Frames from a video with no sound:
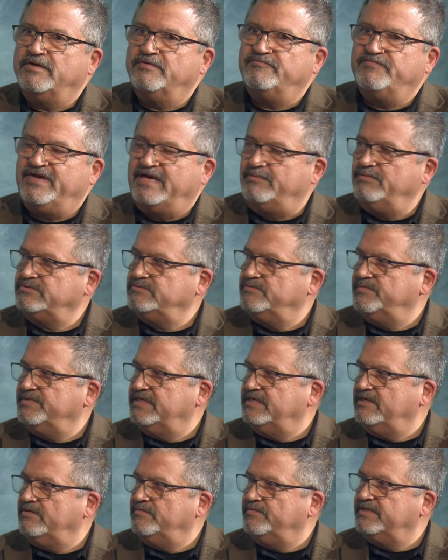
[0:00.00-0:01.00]
families will
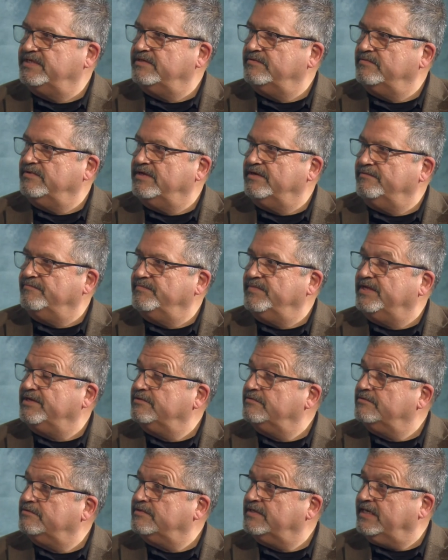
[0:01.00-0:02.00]
be able to get
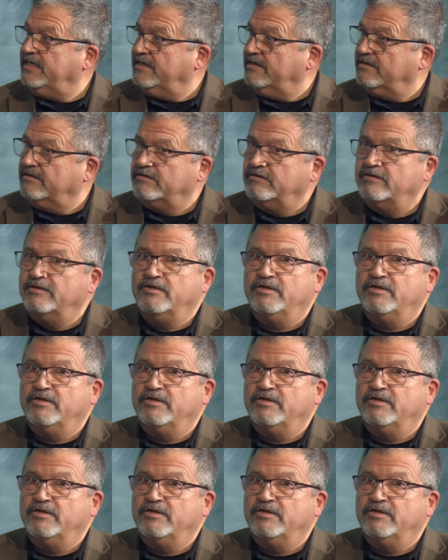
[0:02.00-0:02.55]
medical care,